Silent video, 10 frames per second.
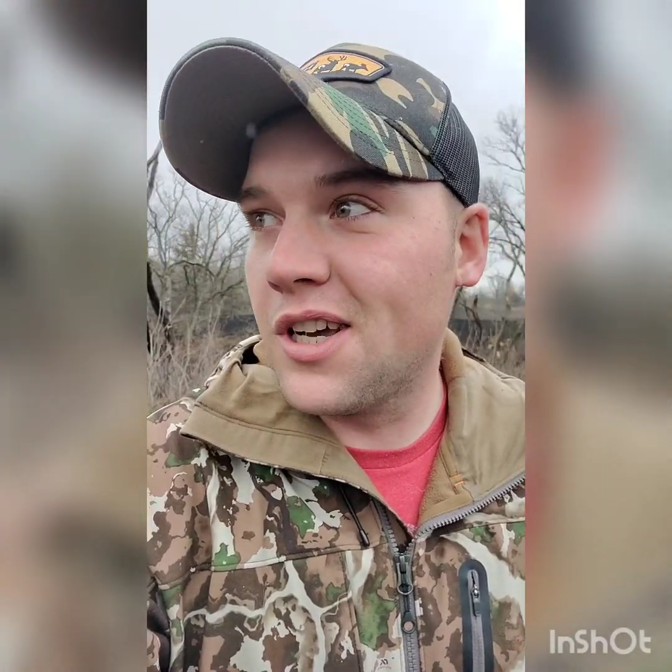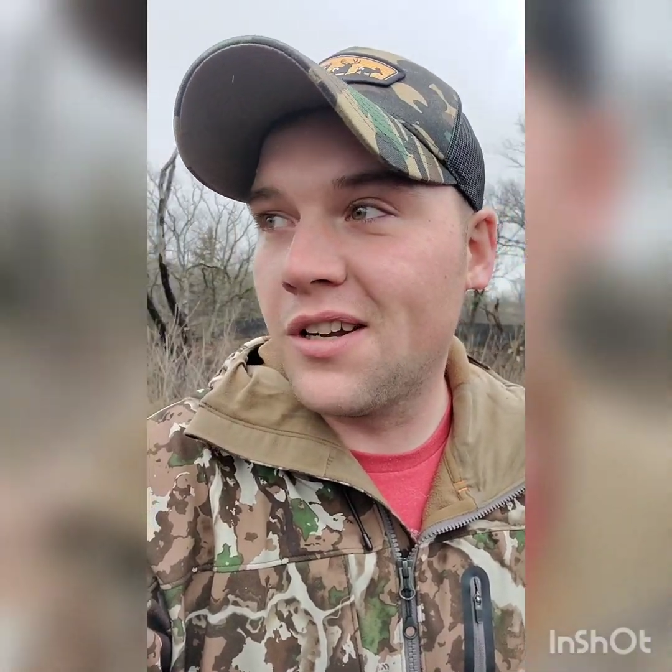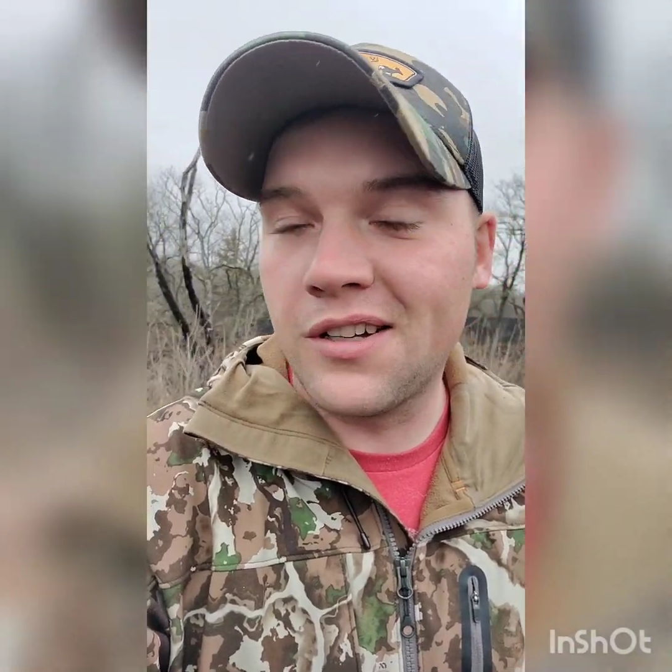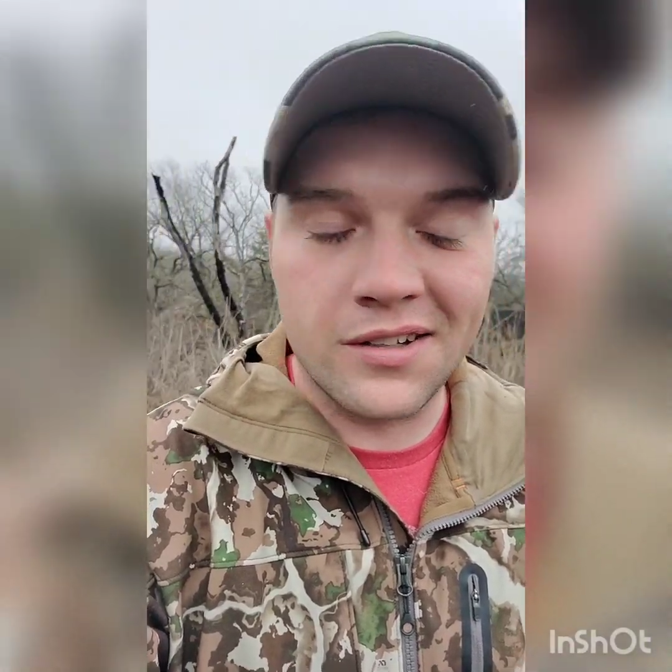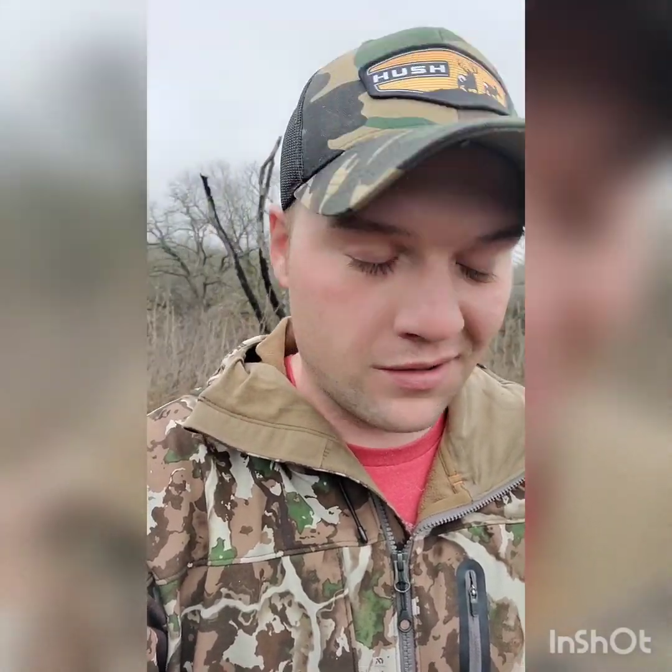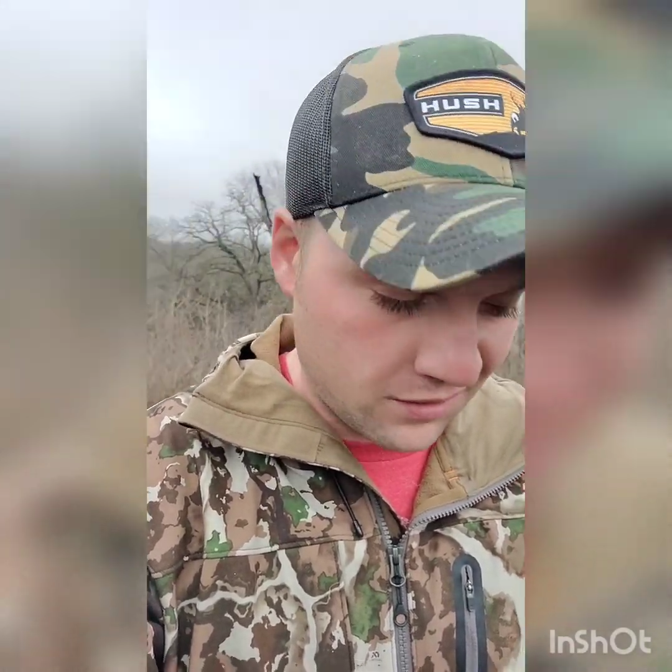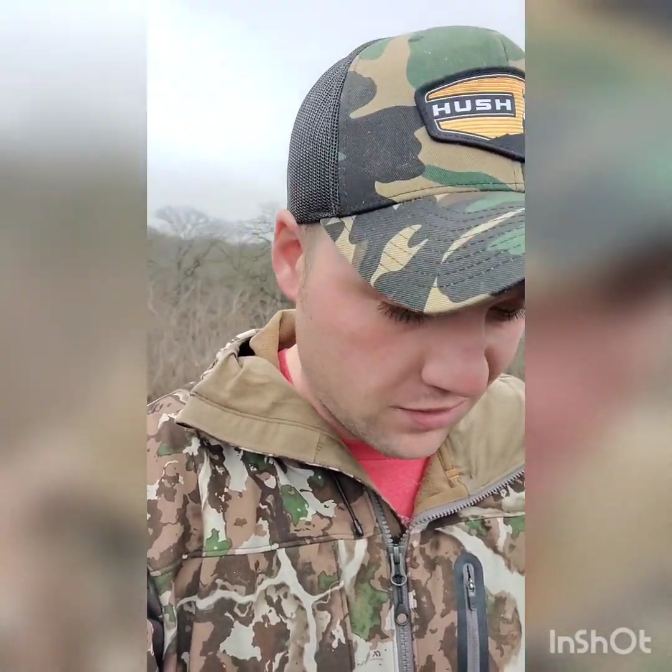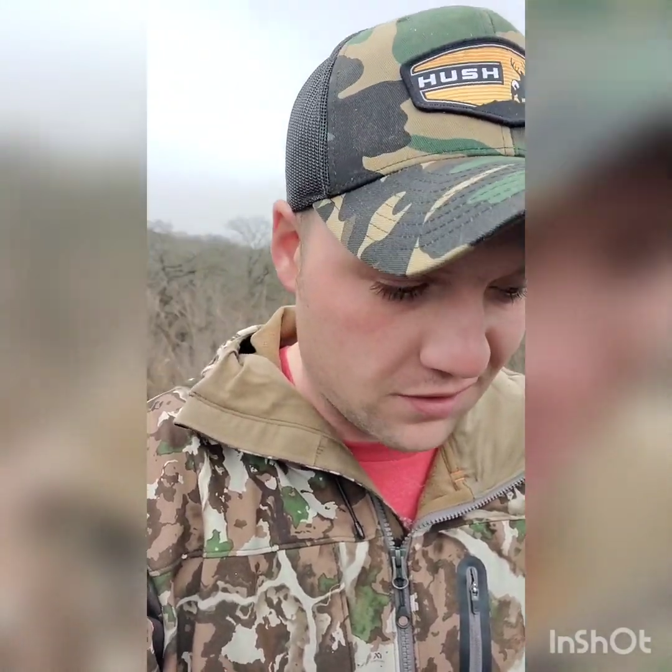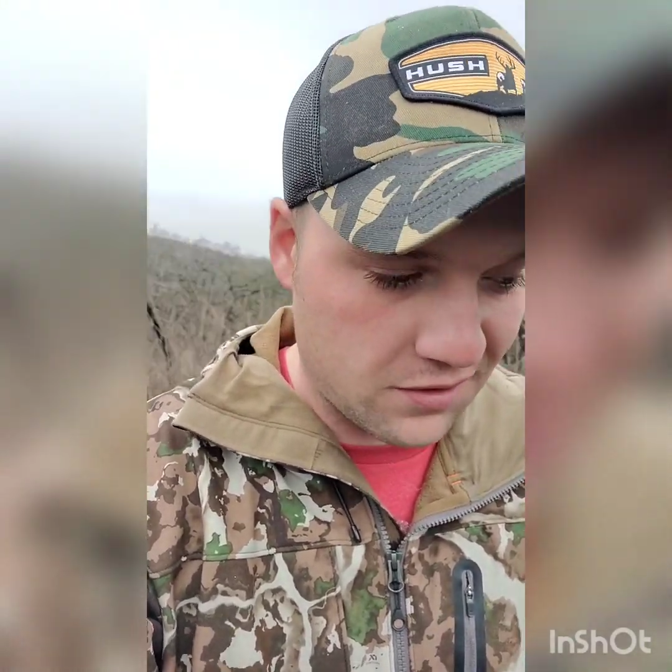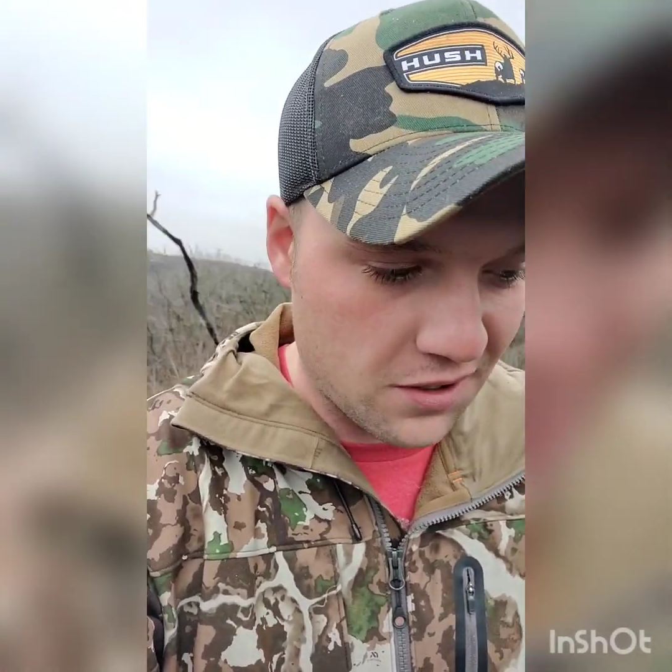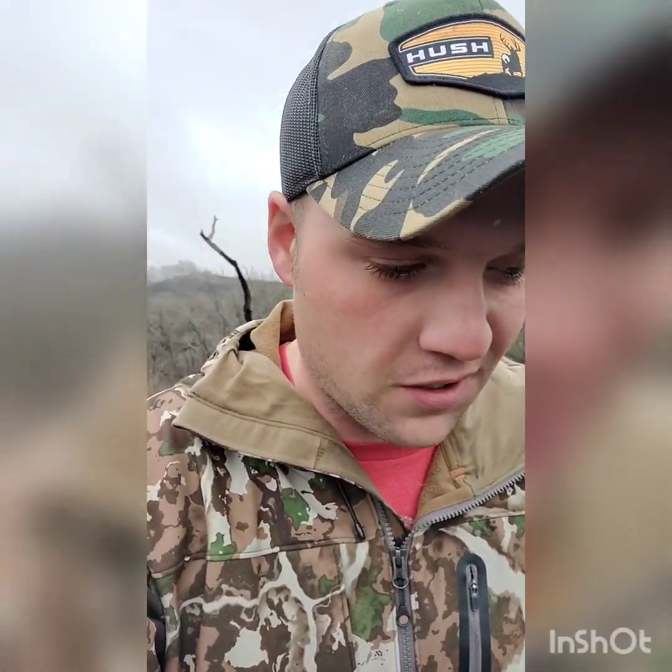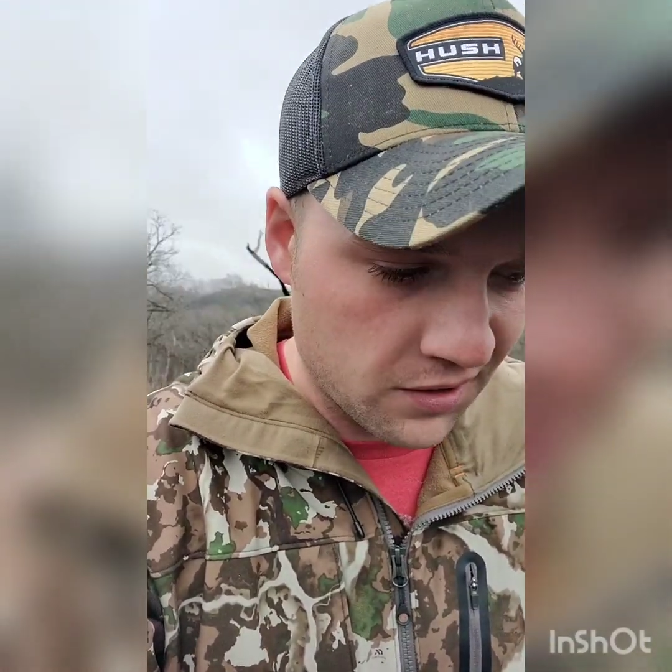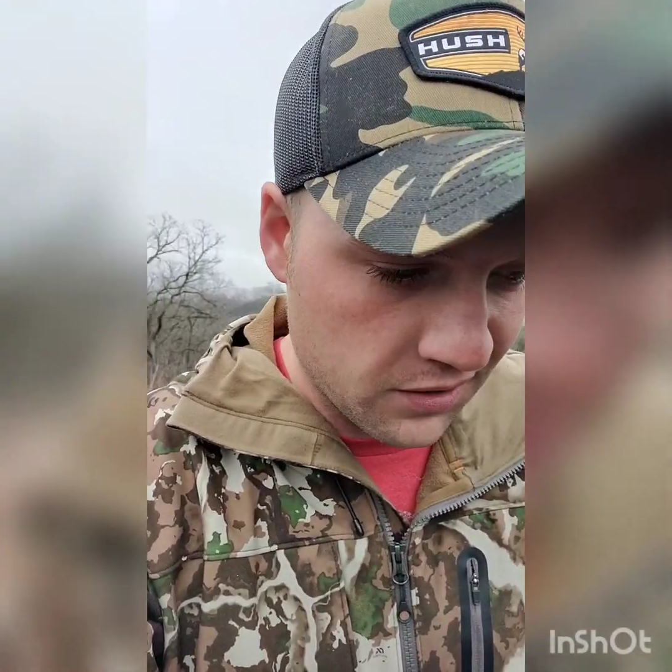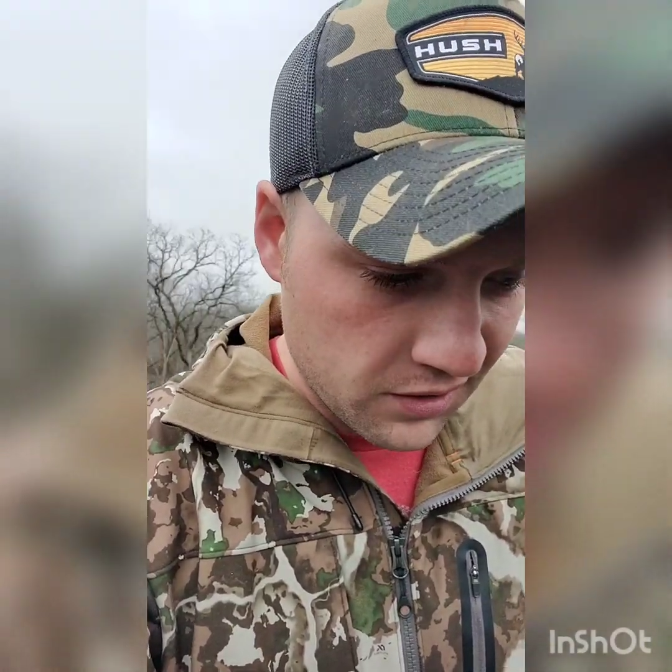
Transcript: hunting this year.